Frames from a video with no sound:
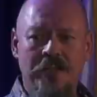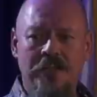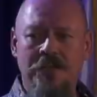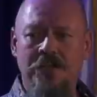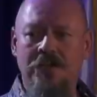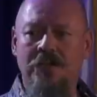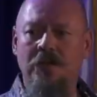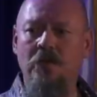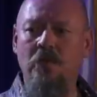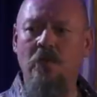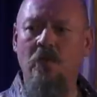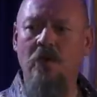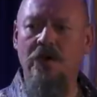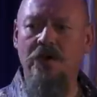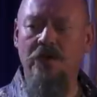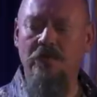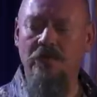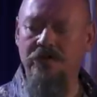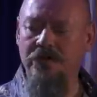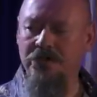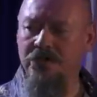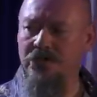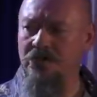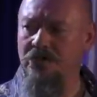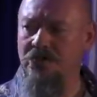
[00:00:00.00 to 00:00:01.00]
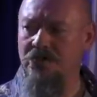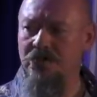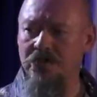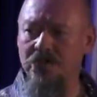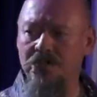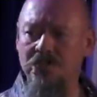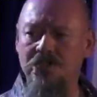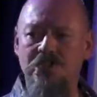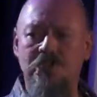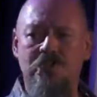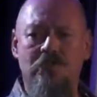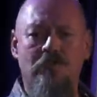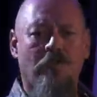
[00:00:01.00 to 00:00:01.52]
you can re- reduce
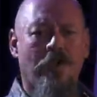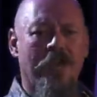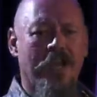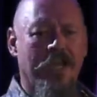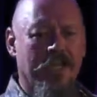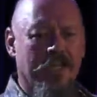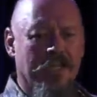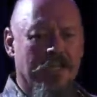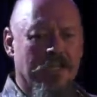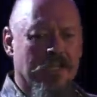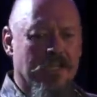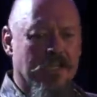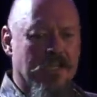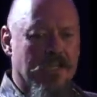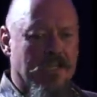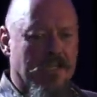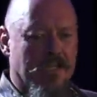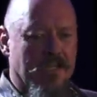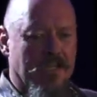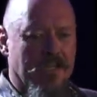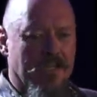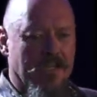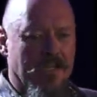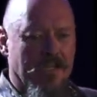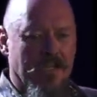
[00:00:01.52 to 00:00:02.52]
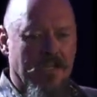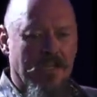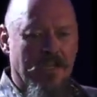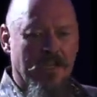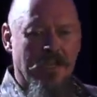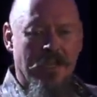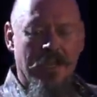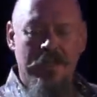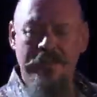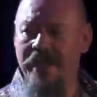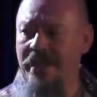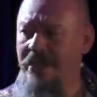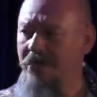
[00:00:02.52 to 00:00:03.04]
strain.
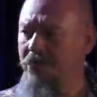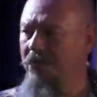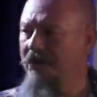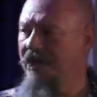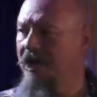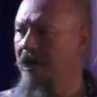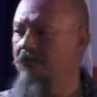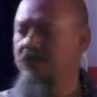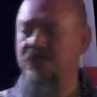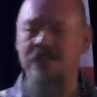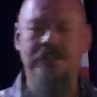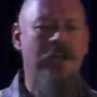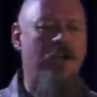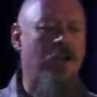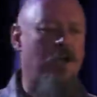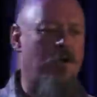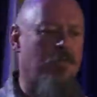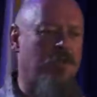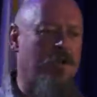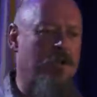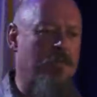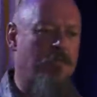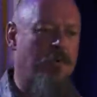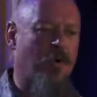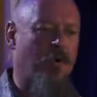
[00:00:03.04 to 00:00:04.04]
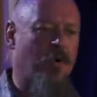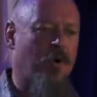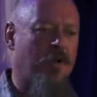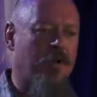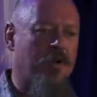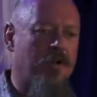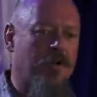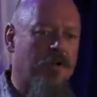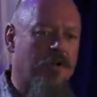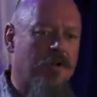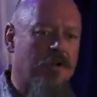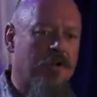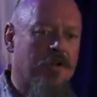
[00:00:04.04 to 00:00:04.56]
And that becomes terribly important.
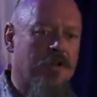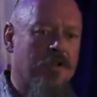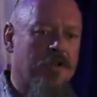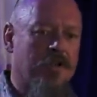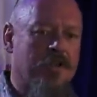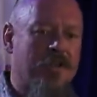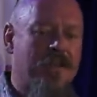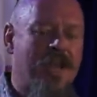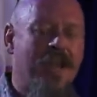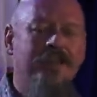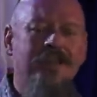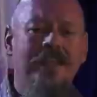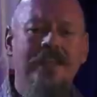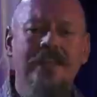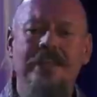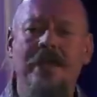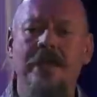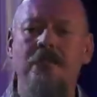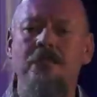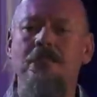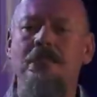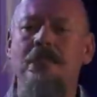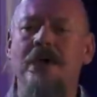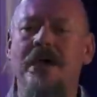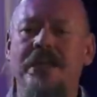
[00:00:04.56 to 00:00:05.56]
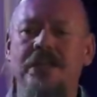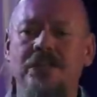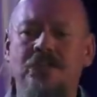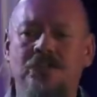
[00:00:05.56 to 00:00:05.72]
Not that that money